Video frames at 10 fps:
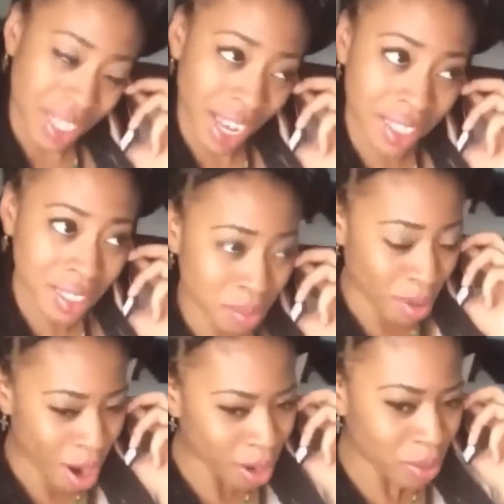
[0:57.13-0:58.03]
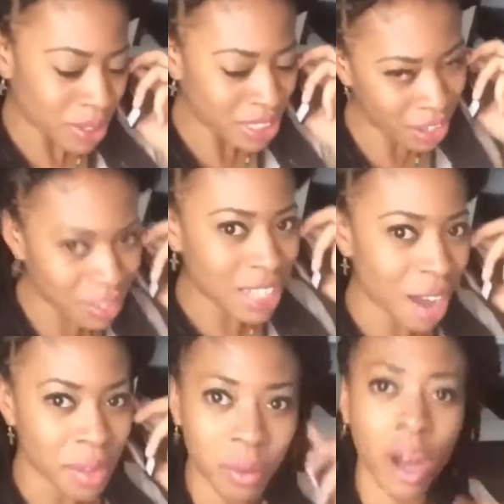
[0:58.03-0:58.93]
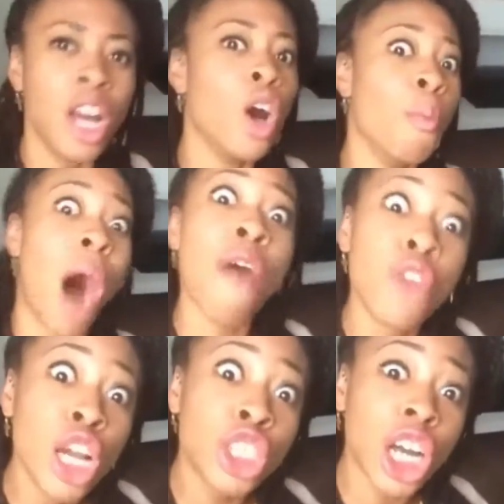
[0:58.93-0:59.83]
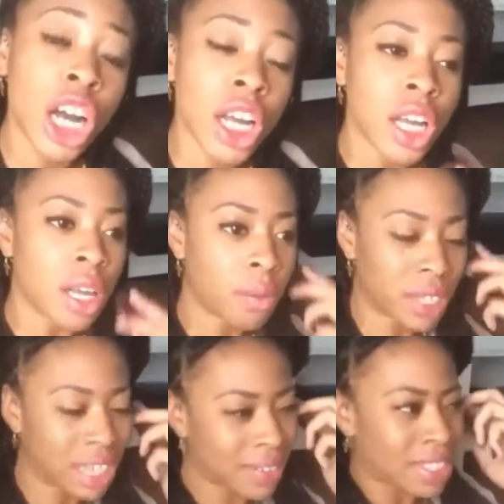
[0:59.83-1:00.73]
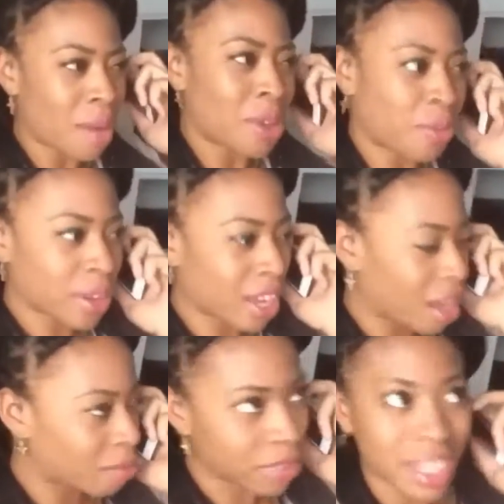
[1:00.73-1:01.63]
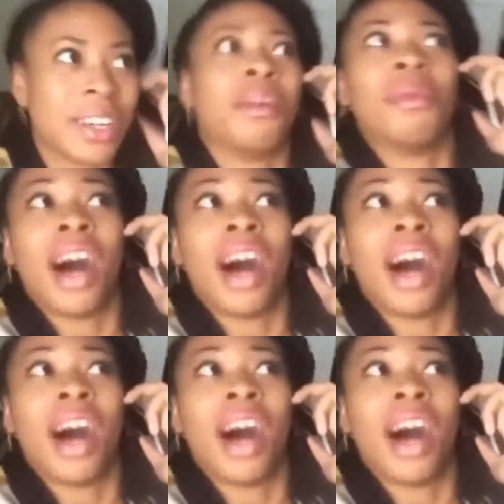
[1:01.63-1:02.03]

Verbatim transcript: tonight, tomorrow, whichever Bye, Drea. Bye, Felicia. Whichever time you're free, I really don't